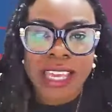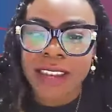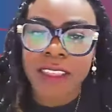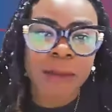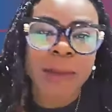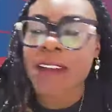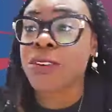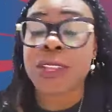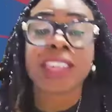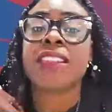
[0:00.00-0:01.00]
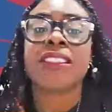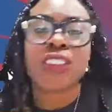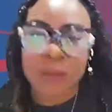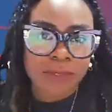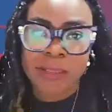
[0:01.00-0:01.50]
send them everything
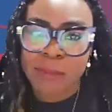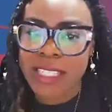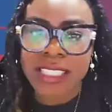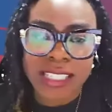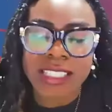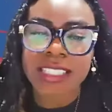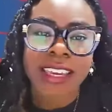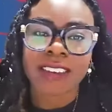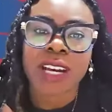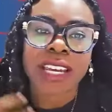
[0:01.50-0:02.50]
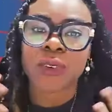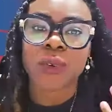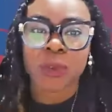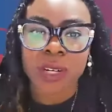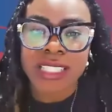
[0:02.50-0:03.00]
that you've submitted to the state, right?
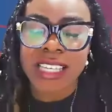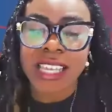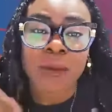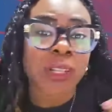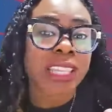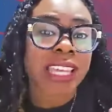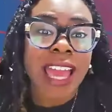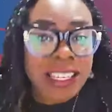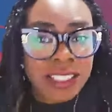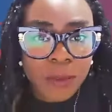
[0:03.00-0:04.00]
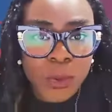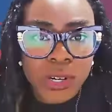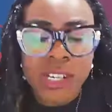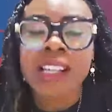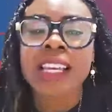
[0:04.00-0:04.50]
You only want to send them what they ask
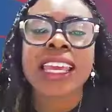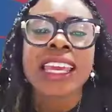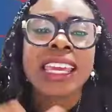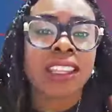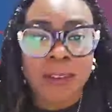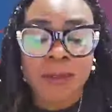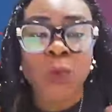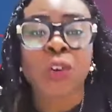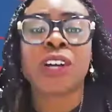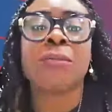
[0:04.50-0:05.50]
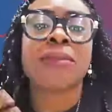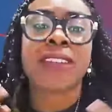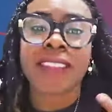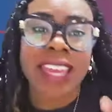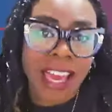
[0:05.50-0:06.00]
for in the form
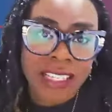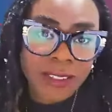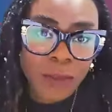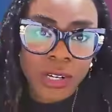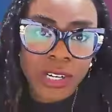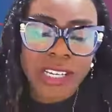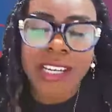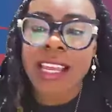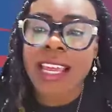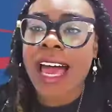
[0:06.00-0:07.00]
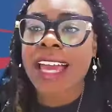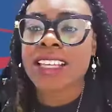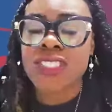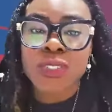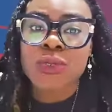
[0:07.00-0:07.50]
that they ask for it.
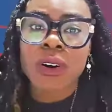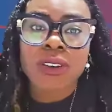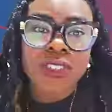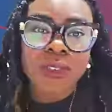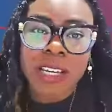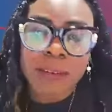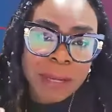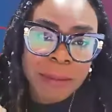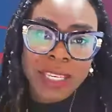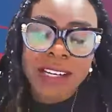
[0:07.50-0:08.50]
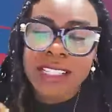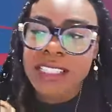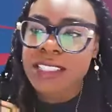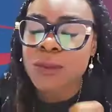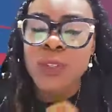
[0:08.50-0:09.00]
I do also recommend,
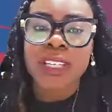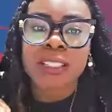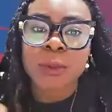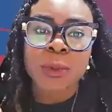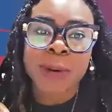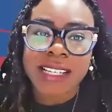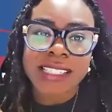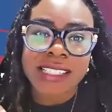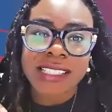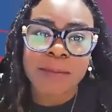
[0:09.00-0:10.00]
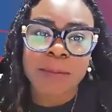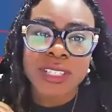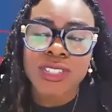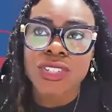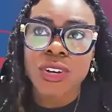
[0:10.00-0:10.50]
because the municipal process can
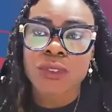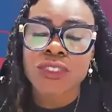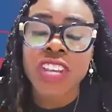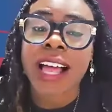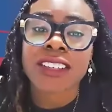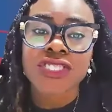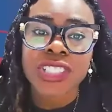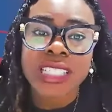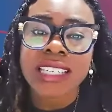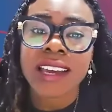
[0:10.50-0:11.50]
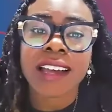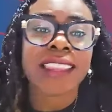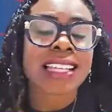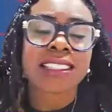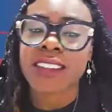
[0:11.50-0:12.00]
be so challenging,
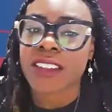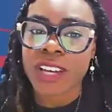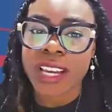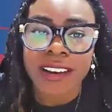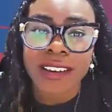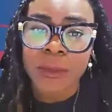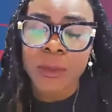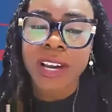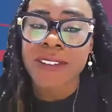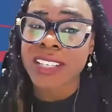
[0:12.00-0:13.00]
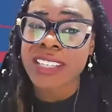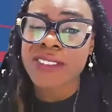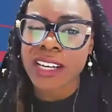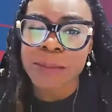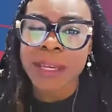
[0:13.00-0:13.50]
that's another area where I really
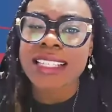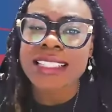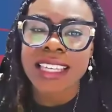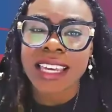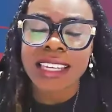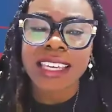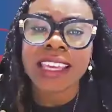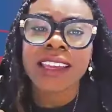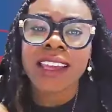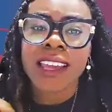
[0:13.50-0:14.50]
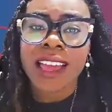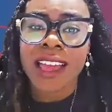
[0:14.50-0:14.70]
recommend getting